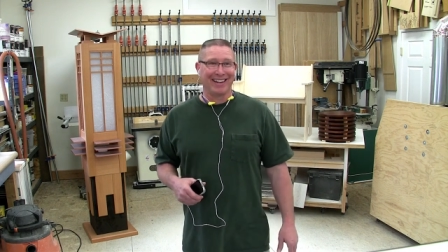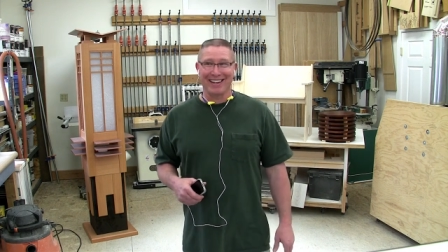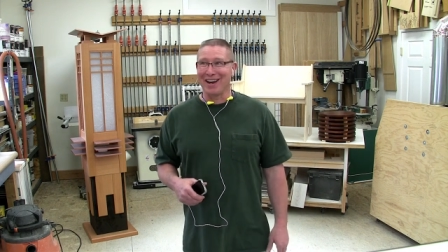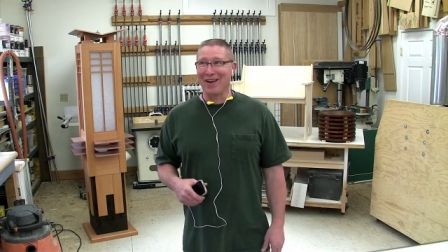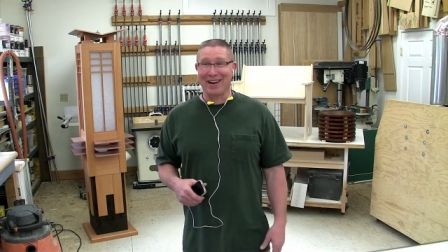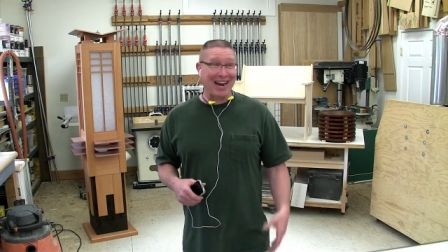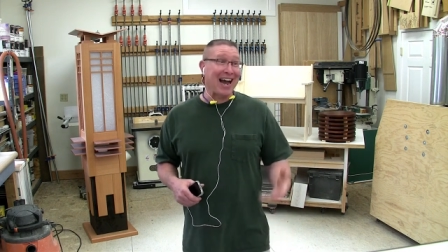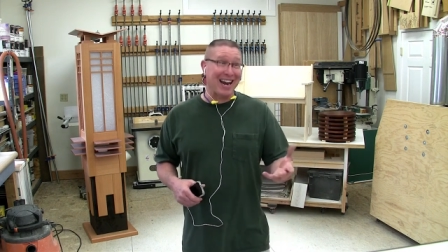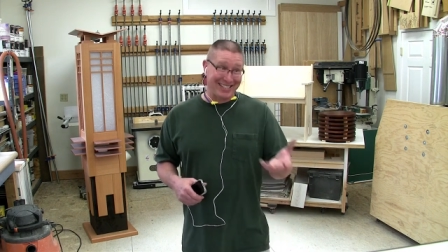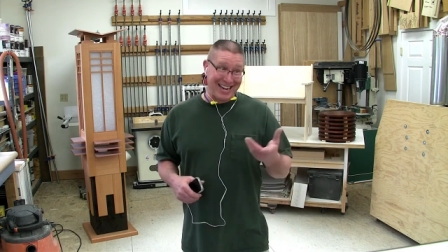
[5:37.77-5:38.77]
you know, and I
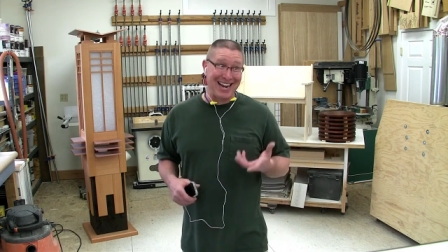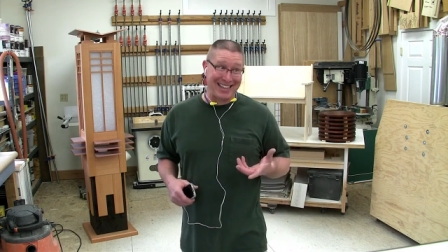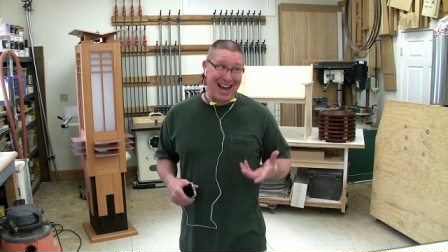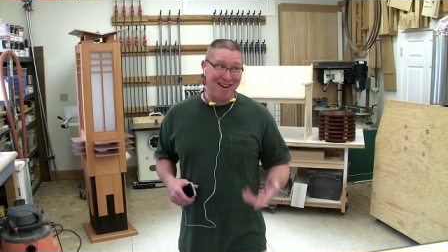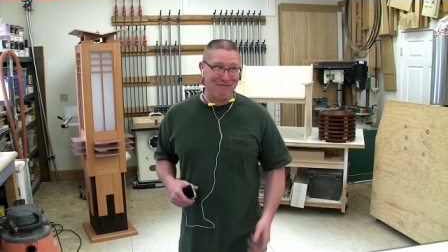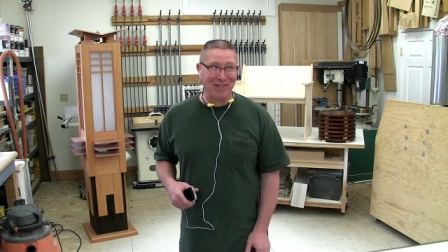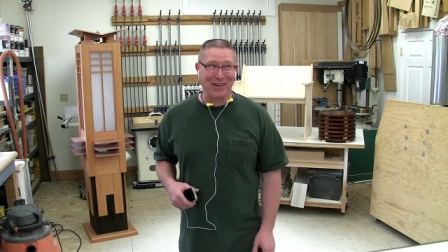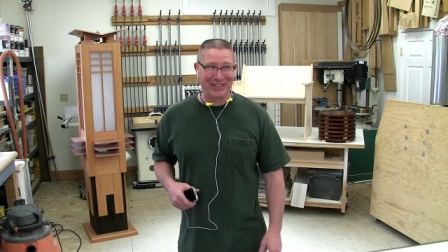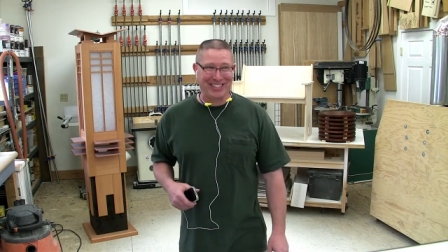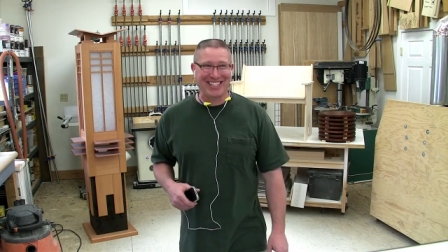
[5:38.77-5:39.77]
got to take that
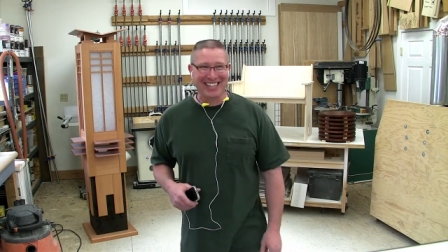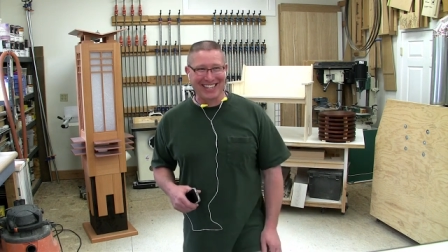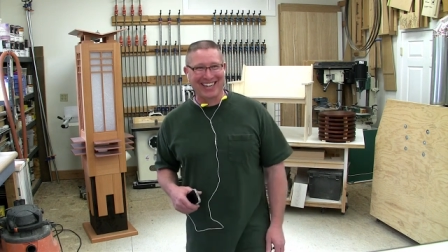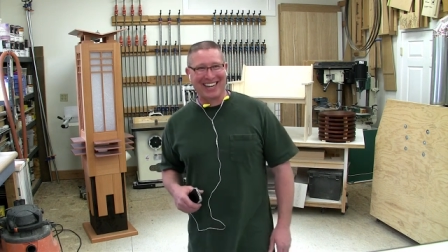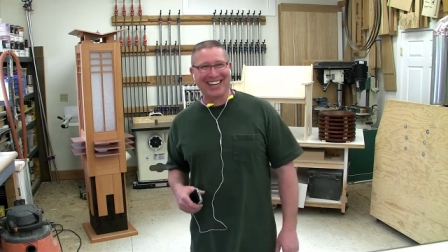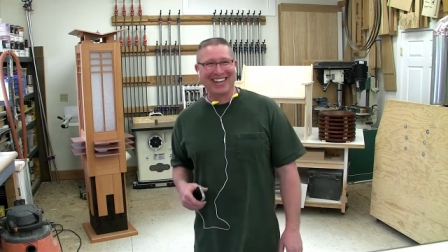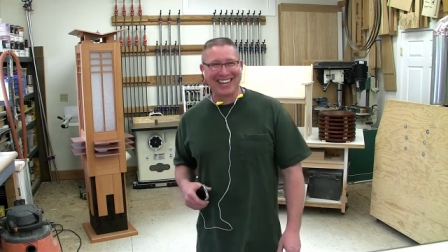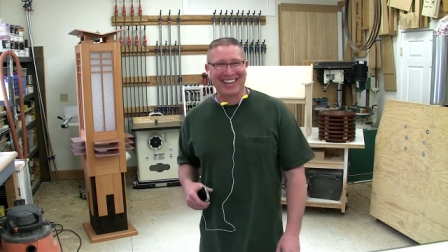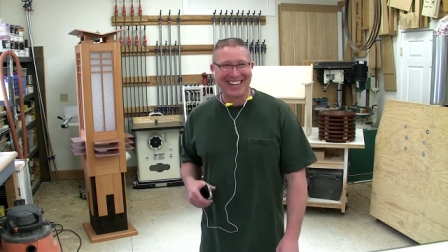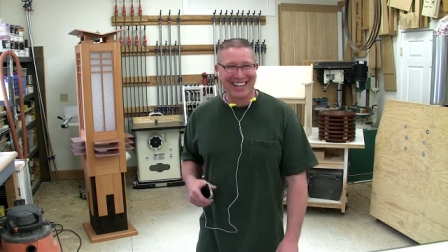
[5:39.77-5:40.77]
first
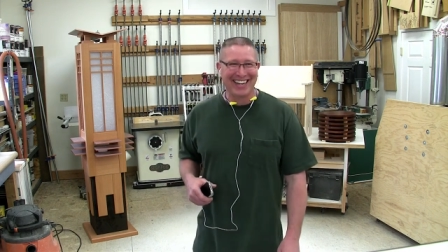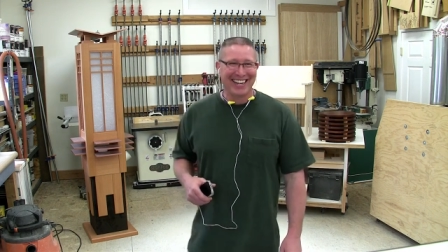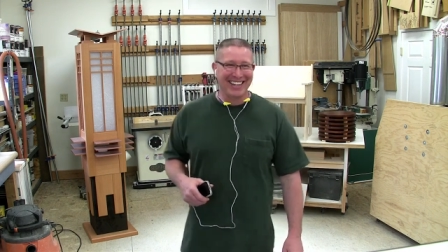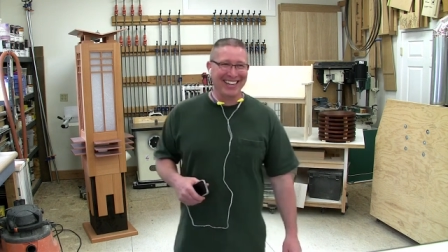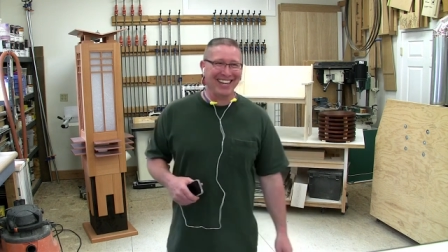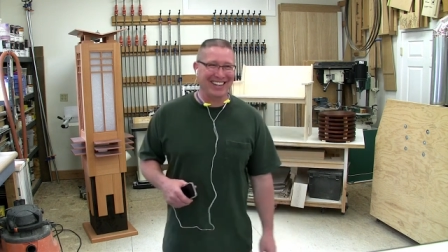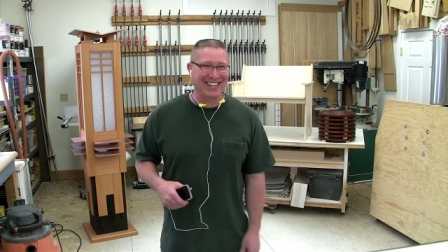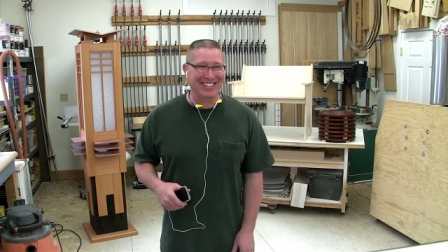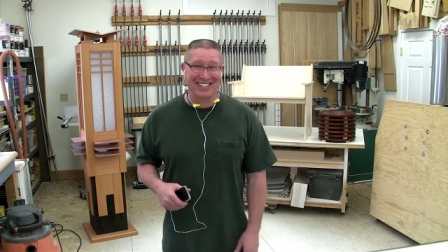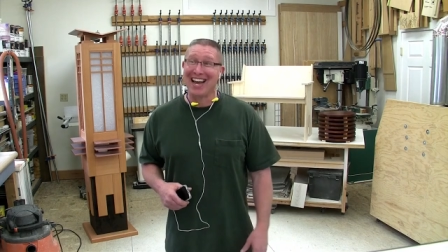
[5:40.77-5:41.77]

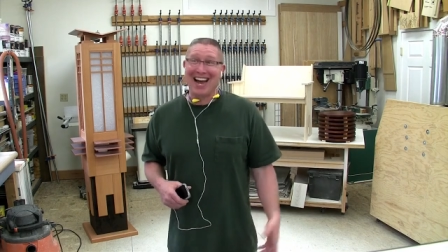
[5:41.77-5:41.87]
because